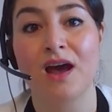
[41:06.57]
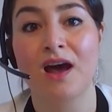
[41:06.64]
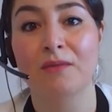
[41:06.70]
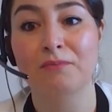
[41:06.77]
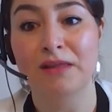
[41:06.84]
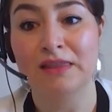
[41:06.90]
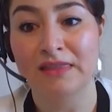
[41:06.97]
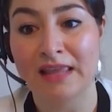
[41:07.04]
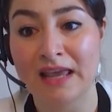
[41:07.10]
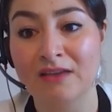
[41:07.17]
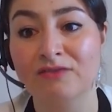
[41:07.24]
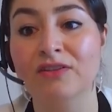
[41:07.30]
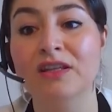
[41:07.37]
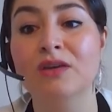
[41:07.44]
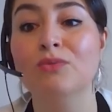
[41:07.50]
Uh, but
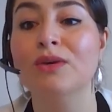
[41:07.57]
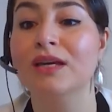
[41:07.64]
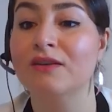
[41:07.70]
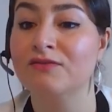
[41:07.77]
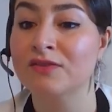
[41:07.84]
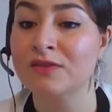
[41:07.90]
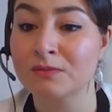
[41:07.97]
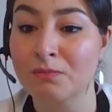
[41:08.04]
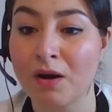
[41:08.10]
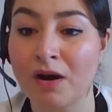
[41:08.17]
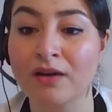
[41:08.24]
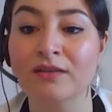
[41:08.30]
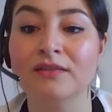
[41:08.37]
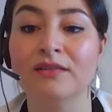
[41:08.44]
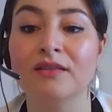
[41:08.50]
thankfully, we have
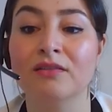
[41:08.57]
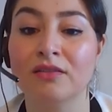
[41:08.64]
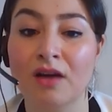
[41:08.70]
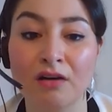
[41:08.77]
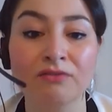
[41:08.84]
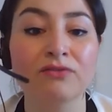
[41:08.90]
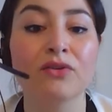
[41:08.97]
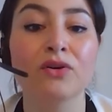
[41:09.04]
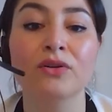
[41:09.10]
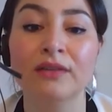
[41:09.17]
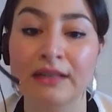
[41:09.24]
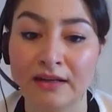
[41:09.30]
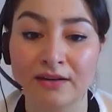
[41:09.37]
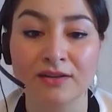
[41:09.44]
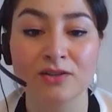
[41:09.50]
smart, thoughtful
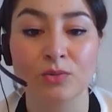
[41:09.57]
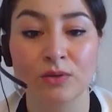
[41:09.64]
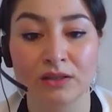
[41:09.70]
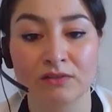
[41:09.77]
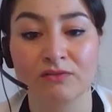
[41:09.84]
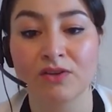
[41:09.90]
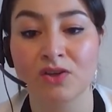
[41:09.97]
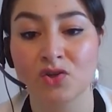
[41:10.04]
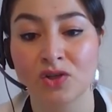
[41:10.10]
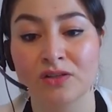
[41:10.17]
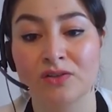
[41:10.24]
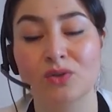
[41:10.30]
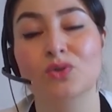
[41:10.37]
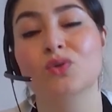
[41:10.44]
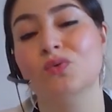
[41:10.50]
leaders with a vision to do
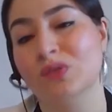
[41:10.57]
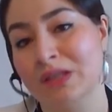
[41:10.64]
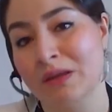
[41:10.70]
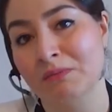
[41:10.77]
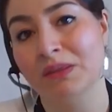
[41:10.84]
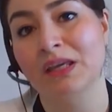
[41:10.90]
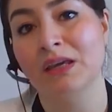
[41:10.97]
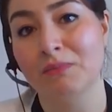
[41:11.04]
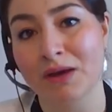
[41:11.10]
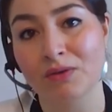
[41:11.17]
something about that.